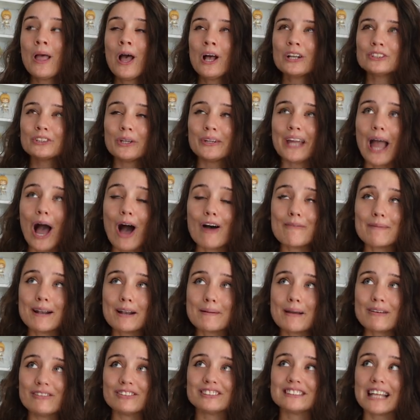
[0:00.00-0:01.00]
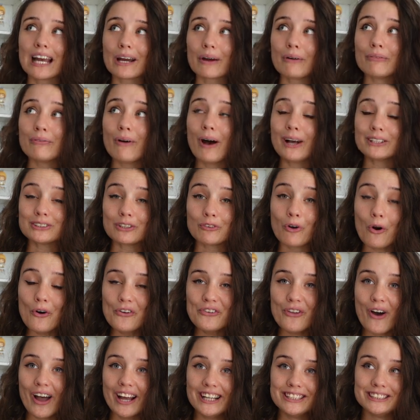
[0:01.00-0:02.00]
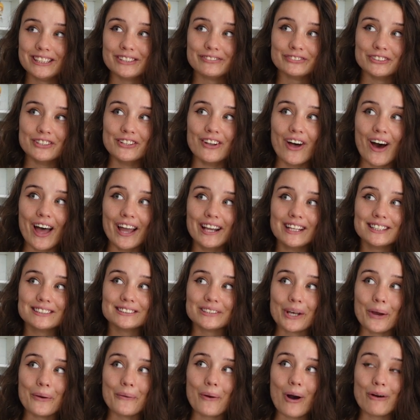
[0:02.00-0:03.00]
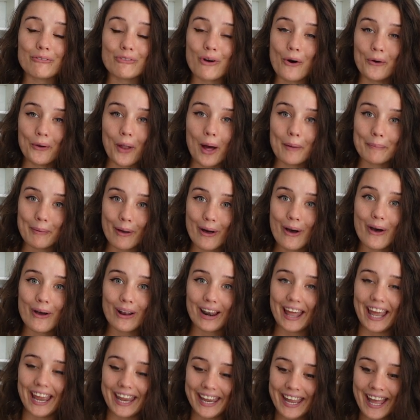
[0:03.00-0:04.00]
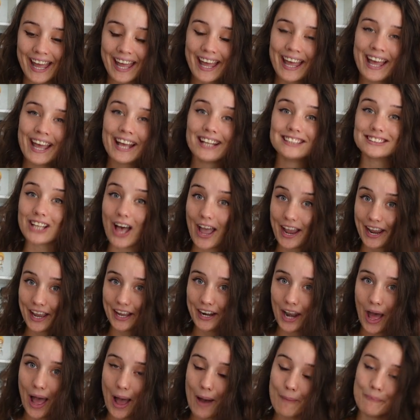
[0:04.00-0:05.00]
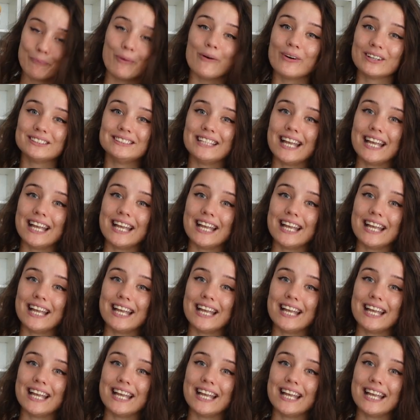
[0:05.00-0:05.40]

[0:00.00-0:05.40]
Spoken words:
So yeah, I've made a bit of a sacrifice. I've got a night shift tonight, so I've gotten up early so I can unbox